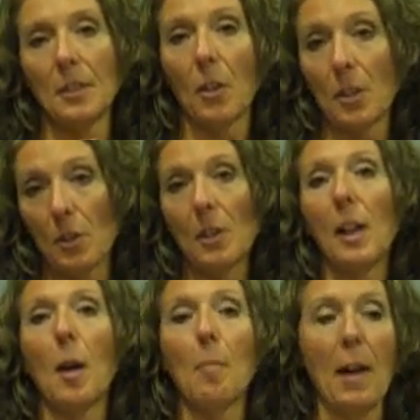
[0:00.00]
an
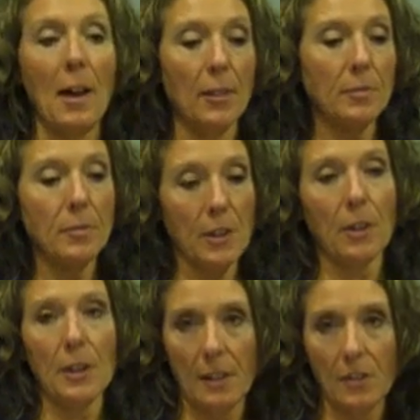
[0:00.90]
article about
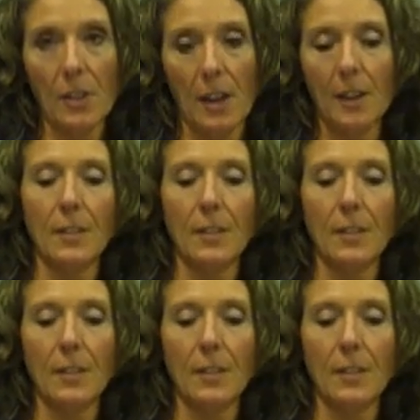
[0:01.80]
dairy intake,